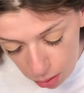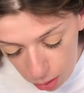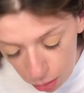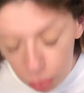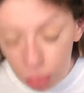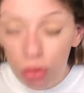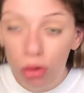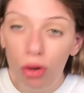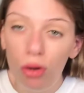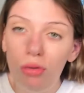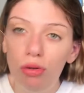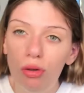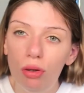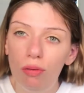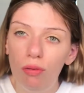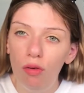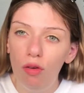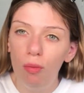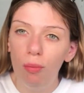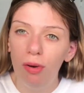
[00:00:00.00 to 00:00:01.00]

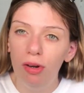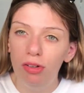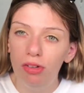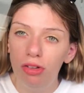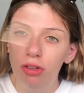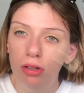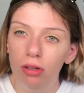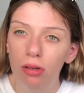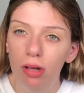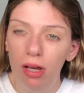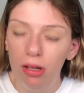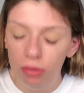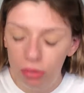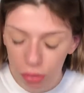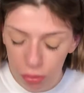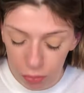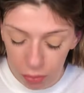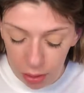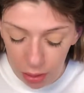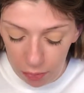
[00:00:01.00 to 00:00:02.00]
224 brush to do that.
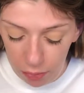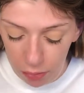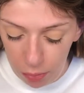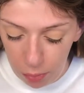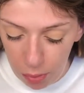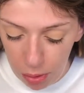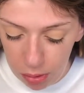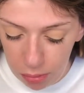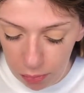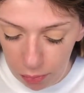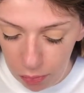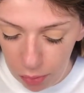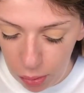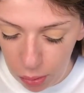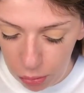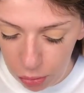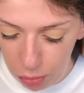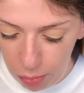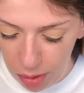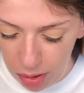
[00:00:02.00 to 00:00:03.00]
Sorry everyone, forgot to
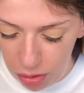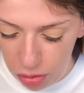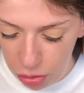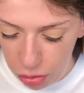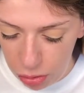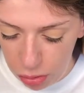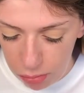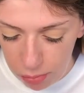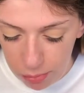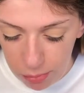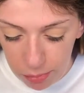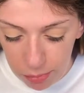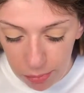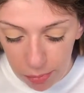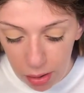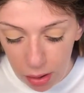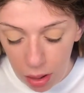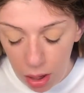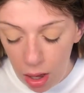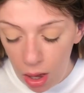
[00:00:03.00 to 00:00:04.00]
mention.
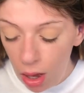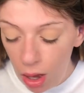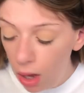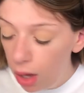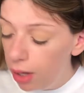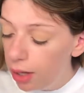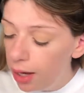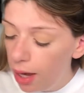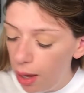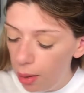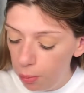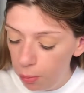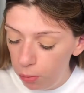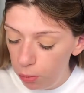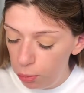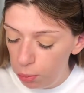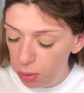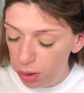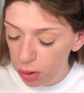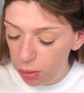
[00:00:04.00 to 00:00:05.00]
Now I'm going to be
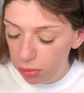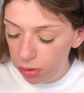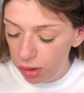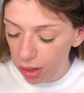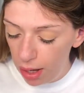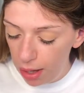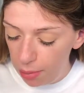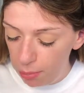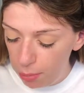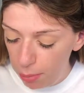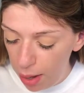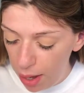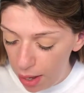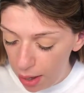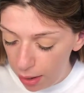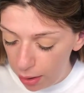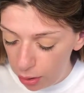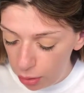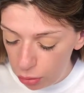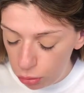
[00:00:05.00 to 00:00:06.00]
using a MAC
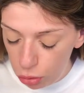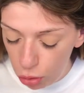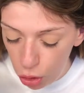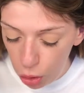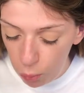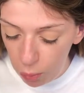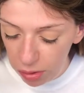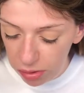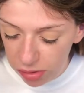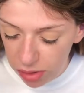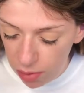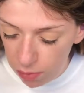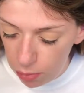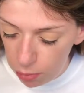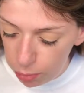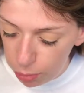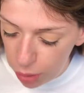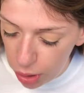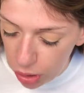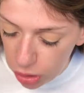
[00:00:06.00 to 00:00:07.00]
217
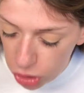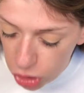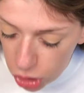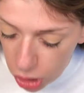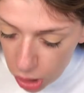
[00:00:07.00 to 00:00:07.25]
brush